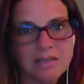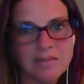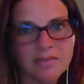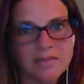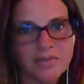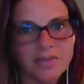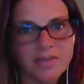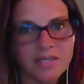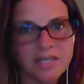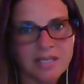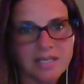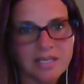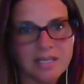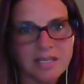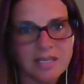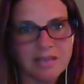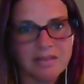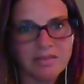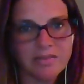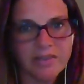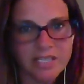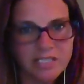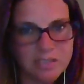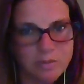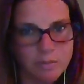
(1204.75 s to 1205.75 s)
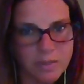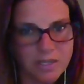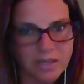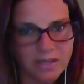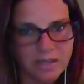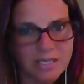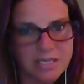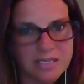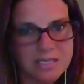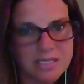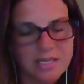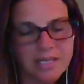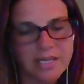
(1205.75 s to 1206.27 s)
the investment
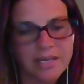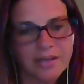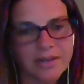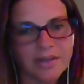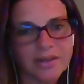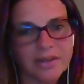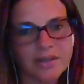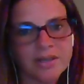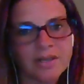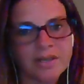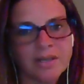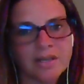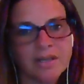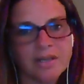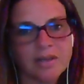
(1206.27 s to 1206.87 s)
that's there,